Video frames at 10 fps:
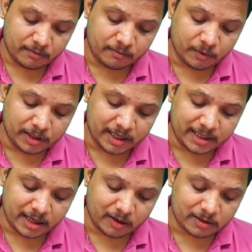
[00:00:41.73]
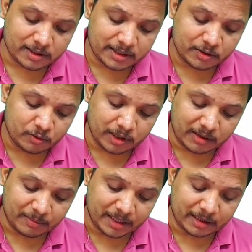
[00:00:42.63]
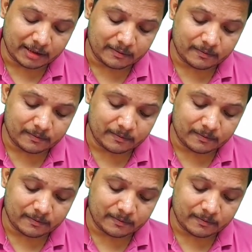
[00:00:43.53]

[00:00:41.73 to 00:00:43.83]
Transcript: voltage across these two terminal